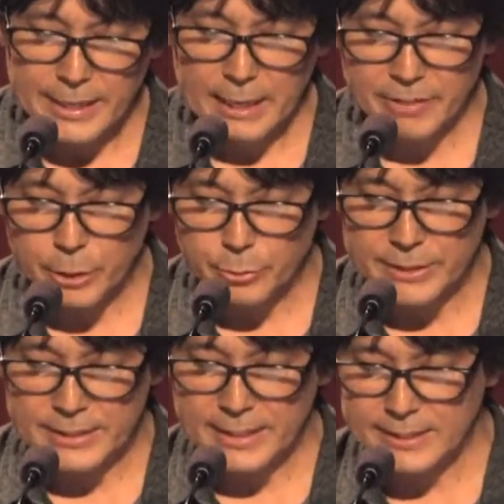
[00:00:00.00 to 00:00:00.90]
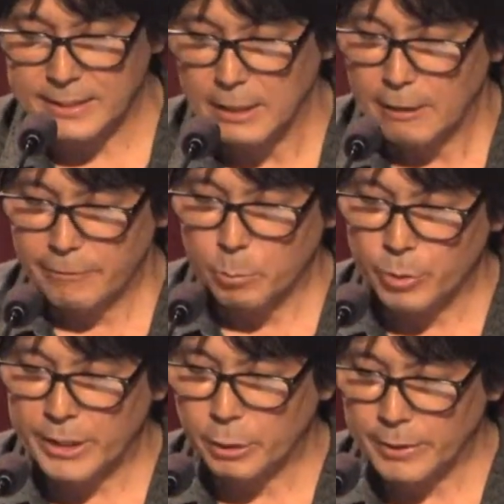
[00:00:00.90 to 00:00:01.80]
having to adjust from
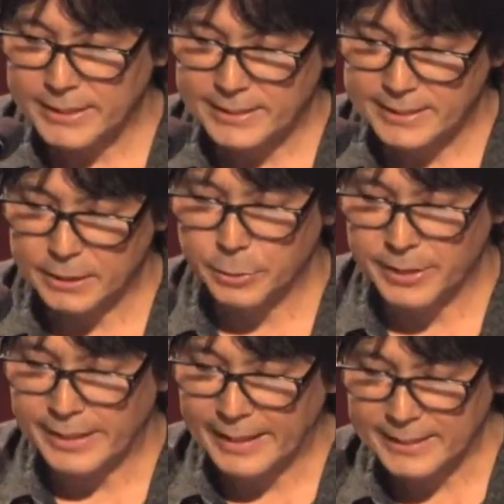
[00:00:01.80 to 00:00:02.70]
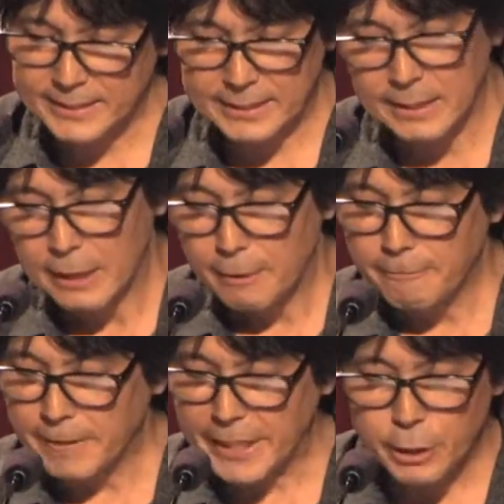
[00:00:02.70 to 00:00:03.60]
one crisis to the next,
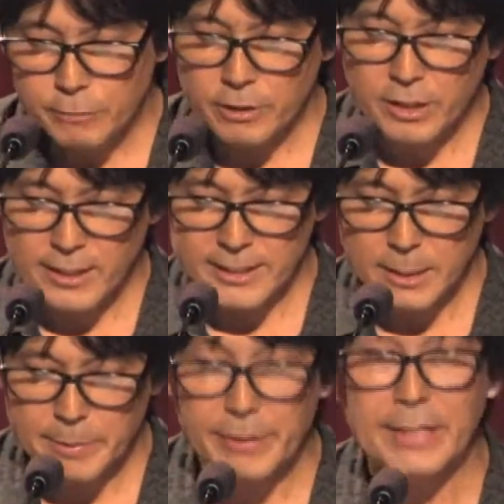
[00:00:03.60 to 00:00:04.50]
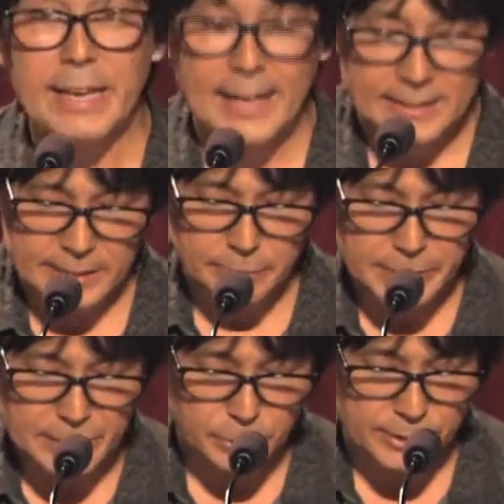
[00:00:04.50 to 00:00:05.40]
fighting over our customary lands and
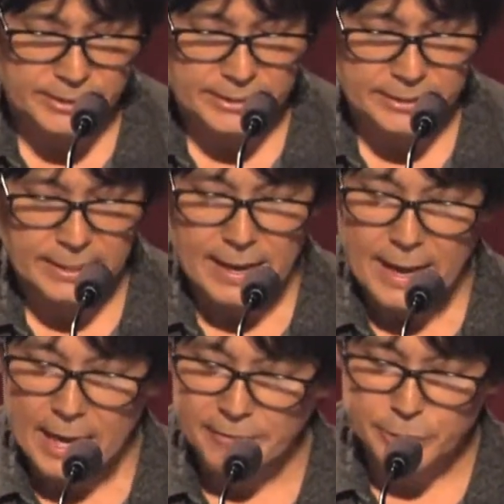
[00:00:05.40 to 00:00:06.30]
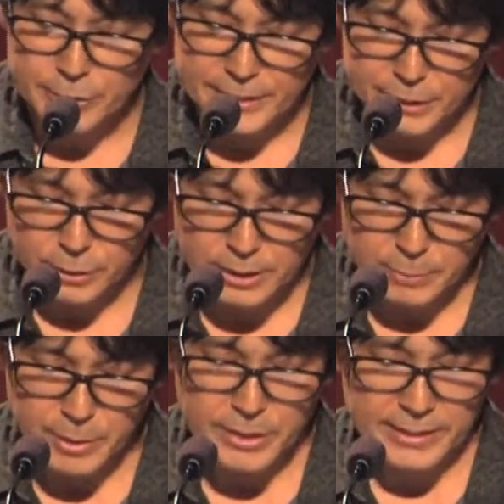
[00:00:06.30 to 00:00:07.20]
resources, having traditional
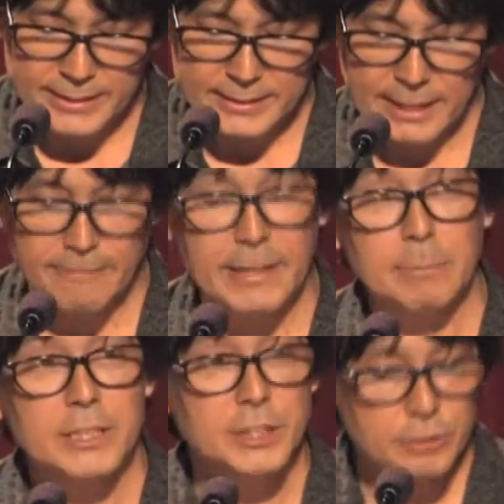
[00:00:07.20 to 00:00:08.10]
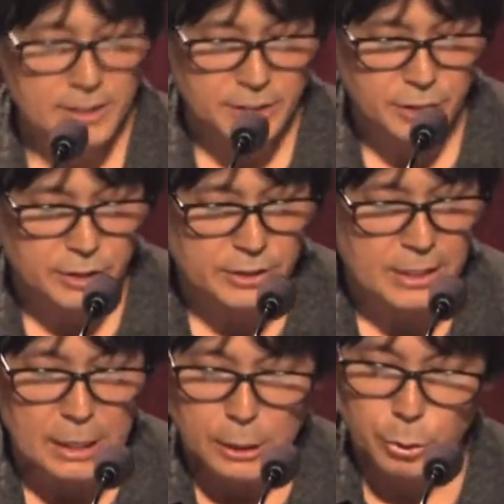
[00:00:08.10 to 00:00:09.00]
communities and family structures
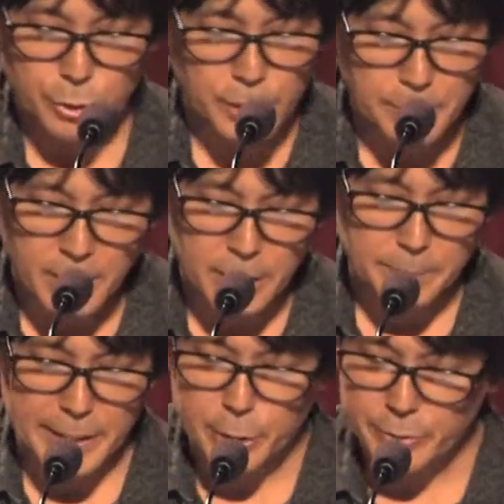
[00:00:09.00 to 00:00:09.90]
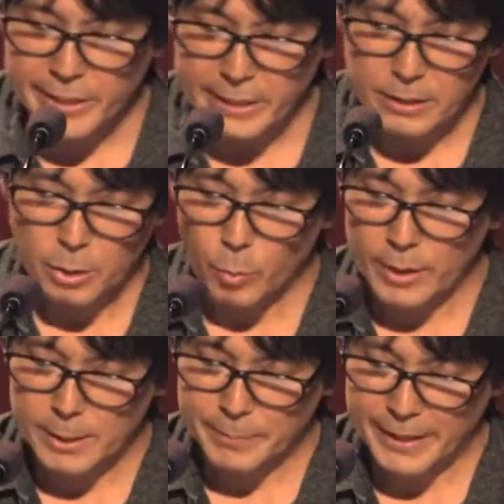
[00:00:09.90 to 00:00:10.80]
torn apart by greed,
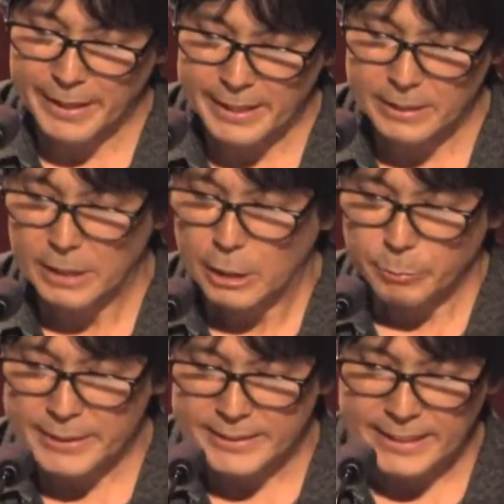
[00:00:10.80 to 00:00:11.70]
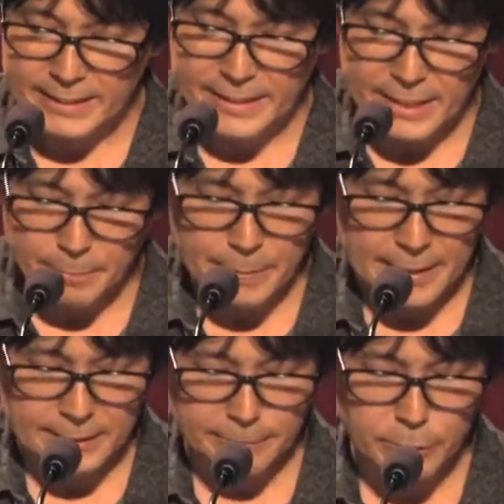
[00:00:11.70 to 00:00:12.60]
while up ahead we see that the impact of